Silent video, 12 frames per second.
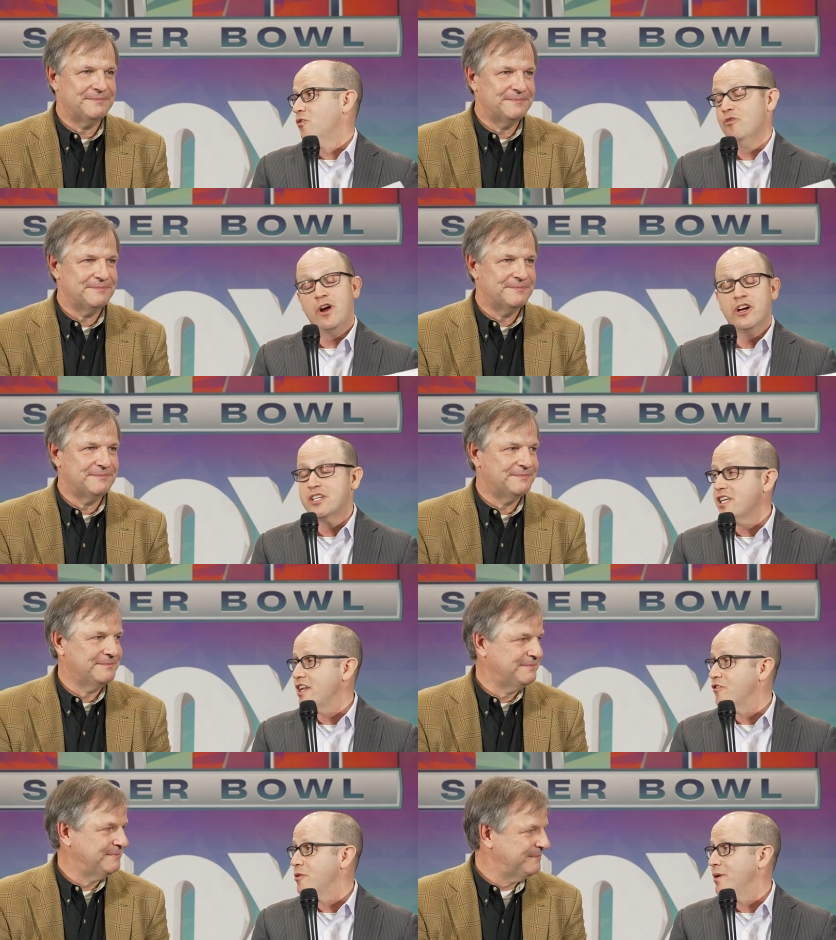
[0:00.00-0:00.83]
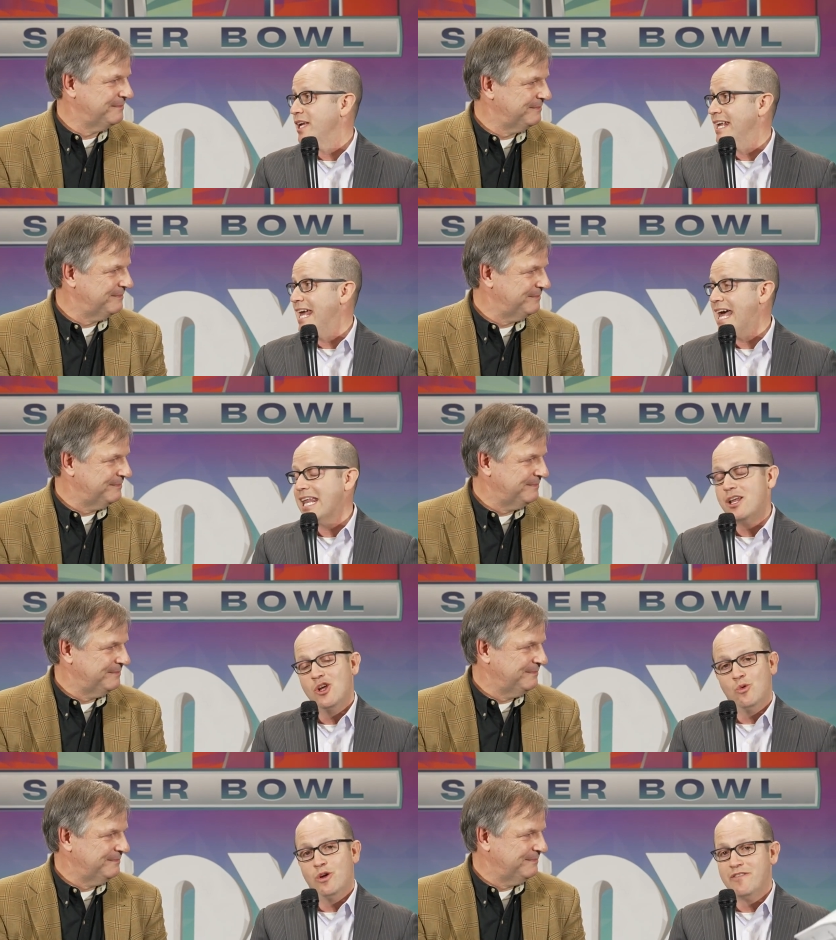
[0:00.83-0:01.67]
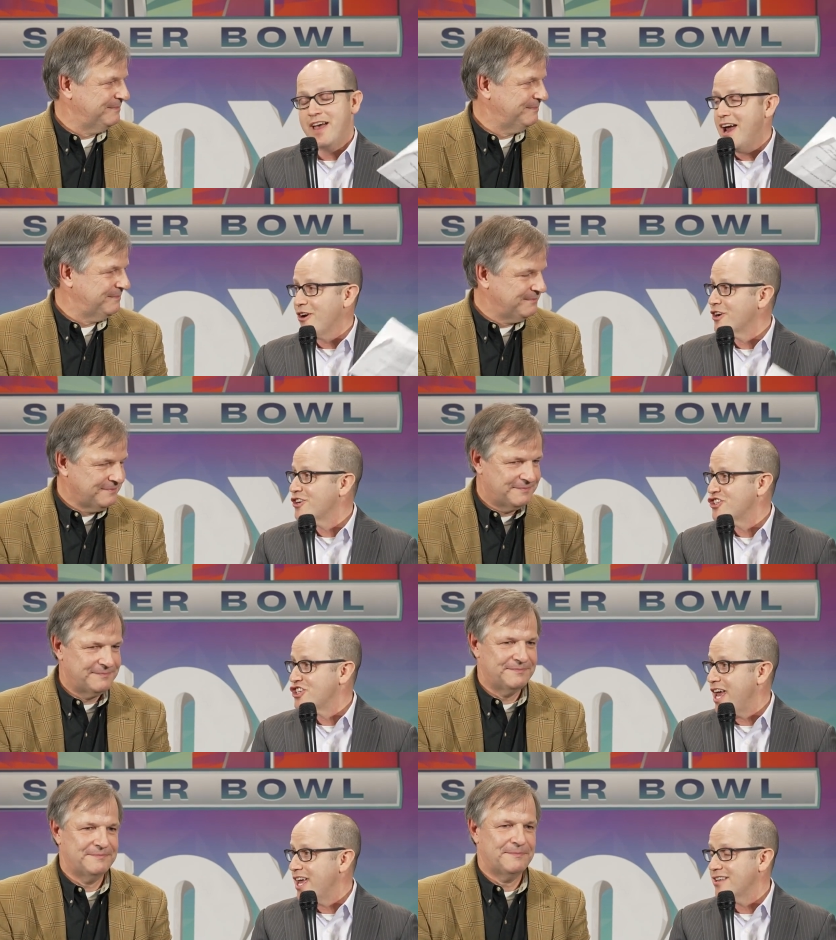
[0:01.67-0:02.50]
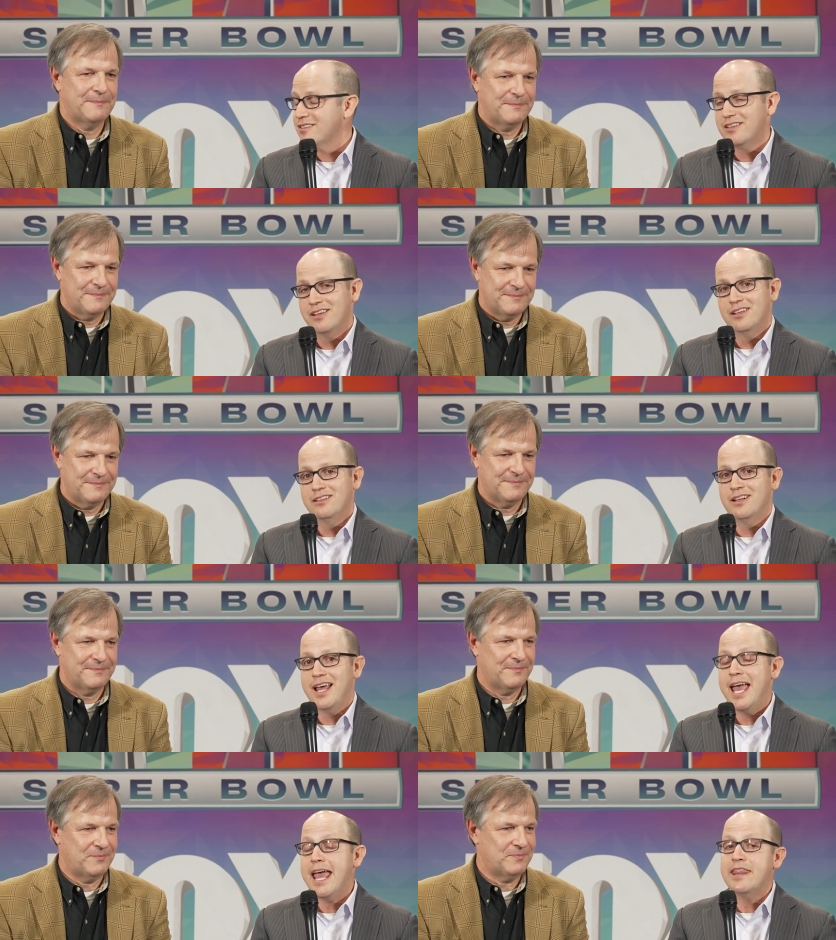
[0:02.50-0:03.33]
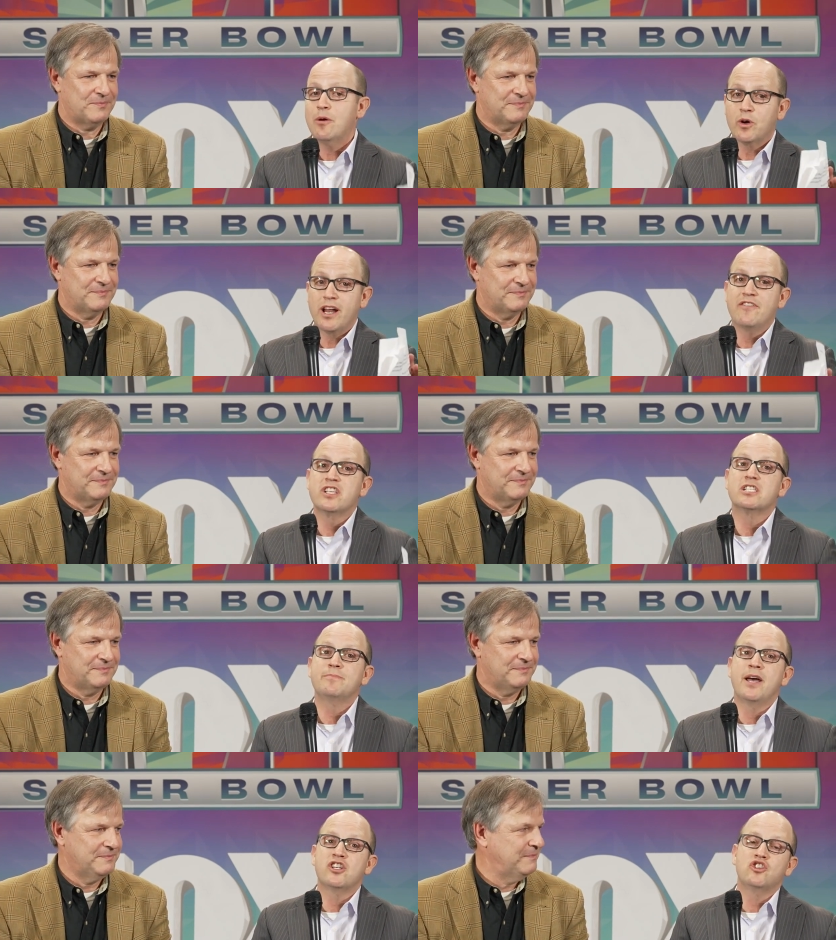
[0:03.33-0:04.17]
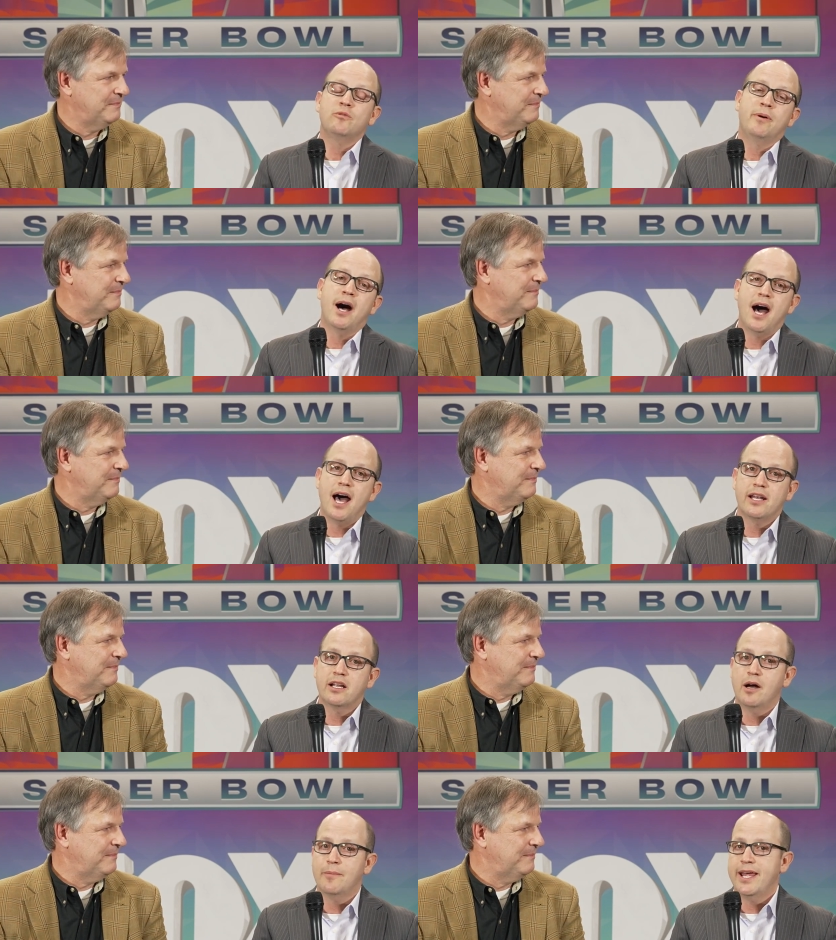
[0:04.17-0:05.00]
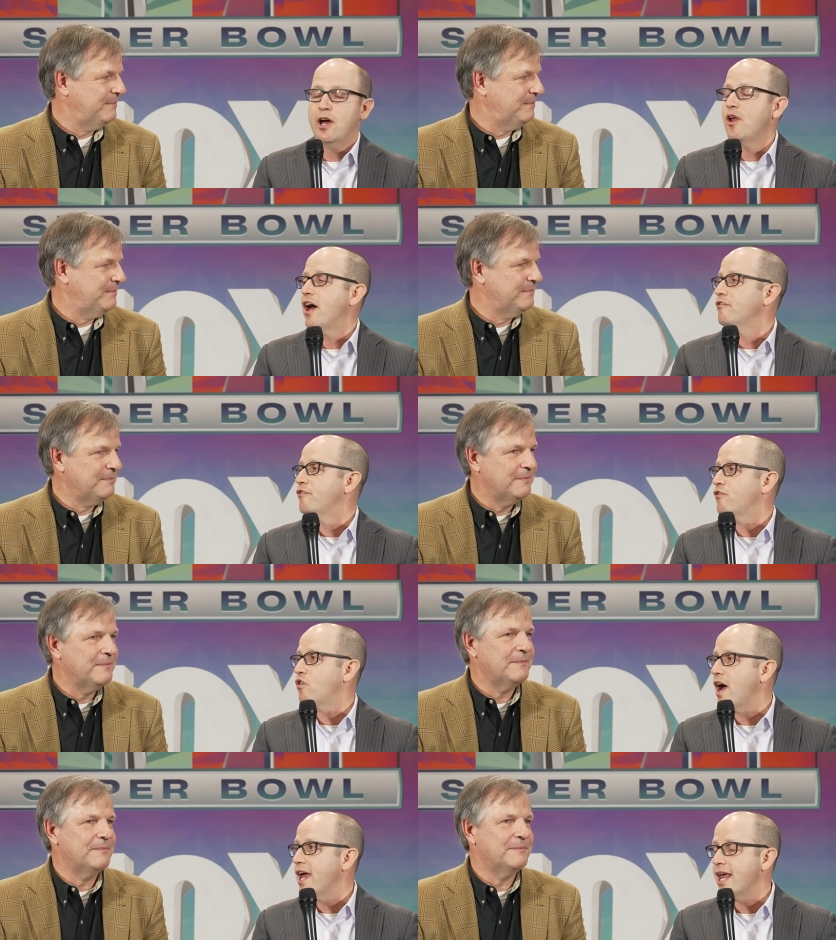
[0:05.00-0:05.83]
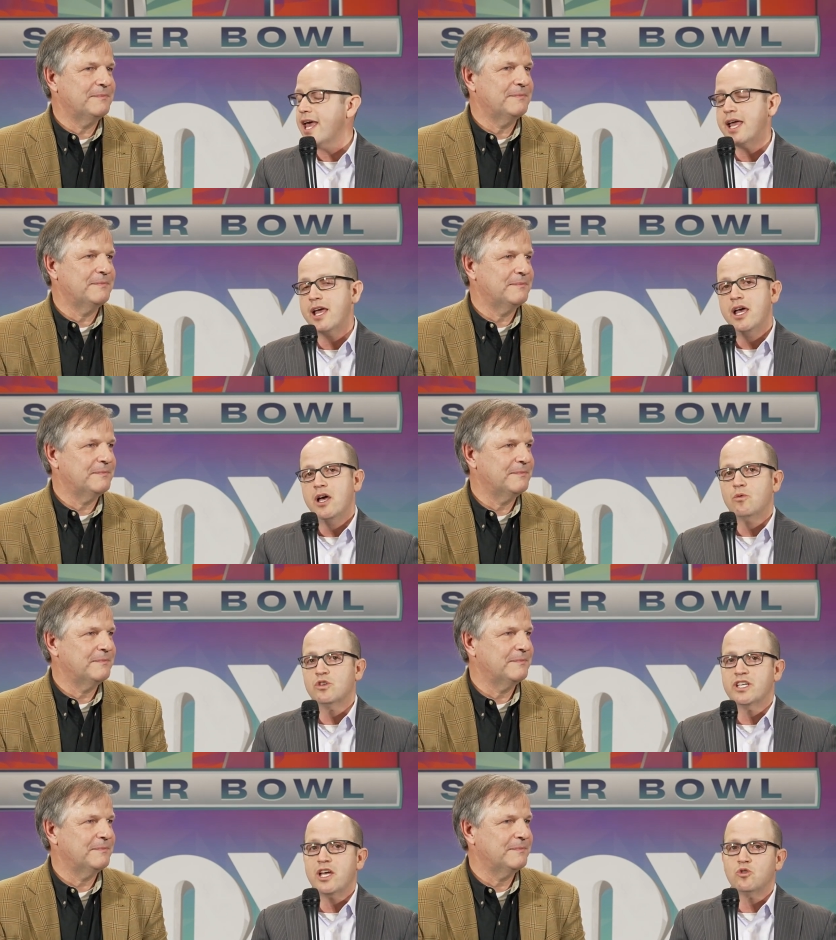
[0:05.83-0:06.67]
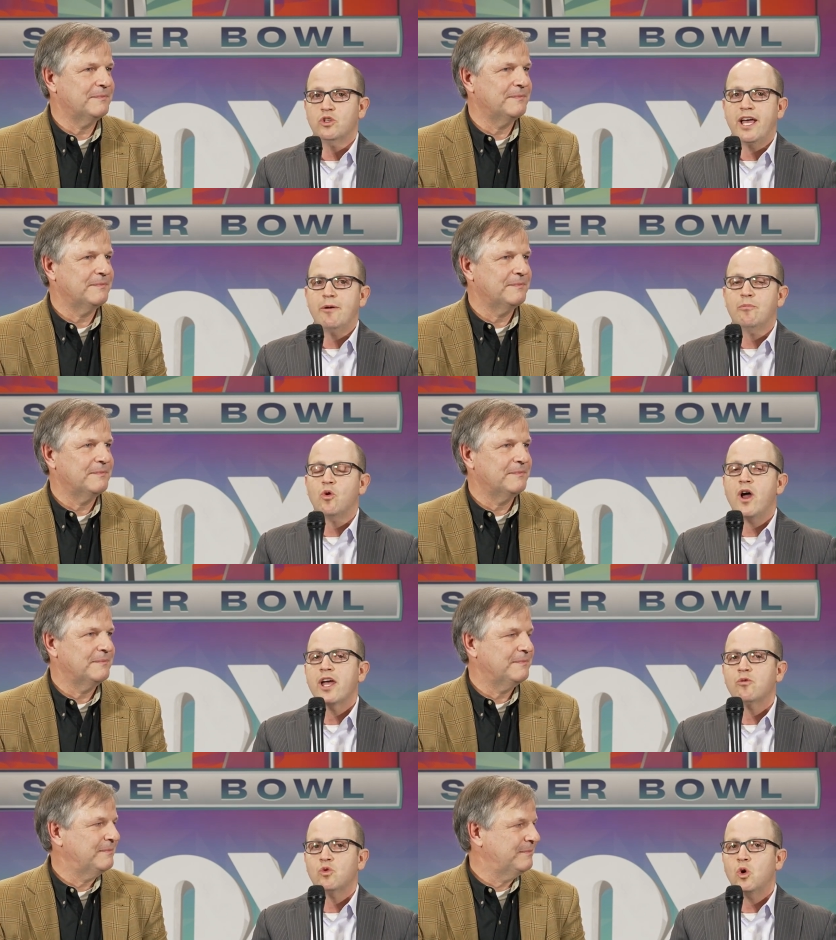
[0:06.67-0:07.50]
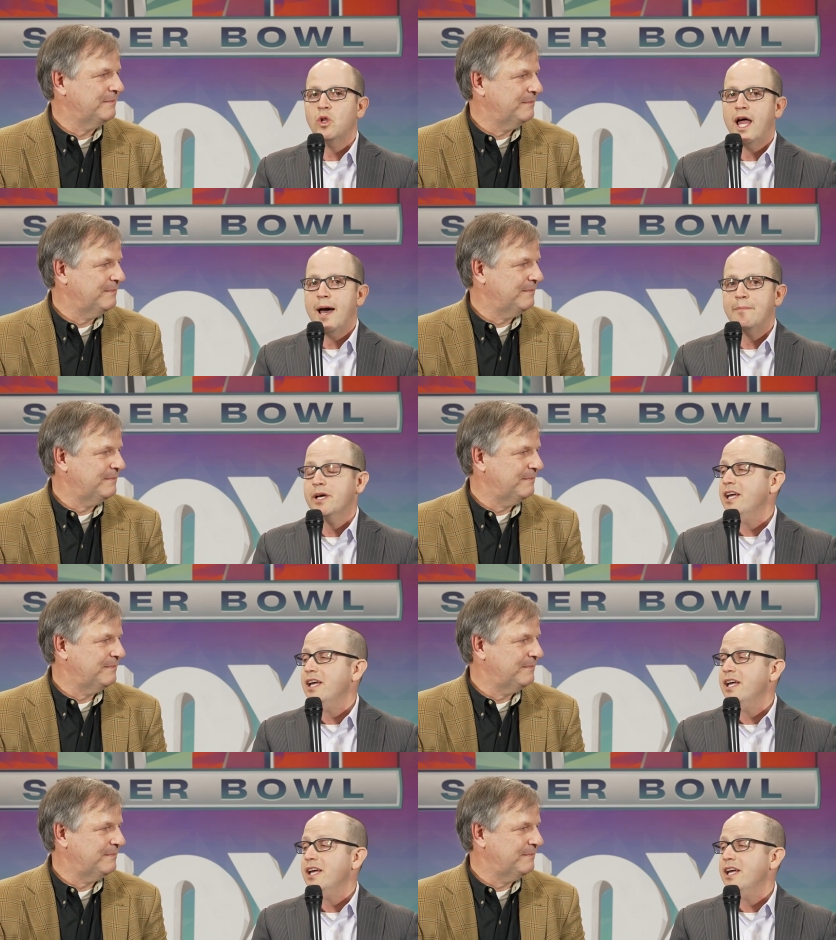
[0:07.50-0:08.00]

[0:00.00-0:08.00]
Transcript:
Speaker 1: Very excited for the big get. We have Eric Shanks today, and then we're gonna have a special pod coming out on Friday. We're scheduled to have Brian Rolapp,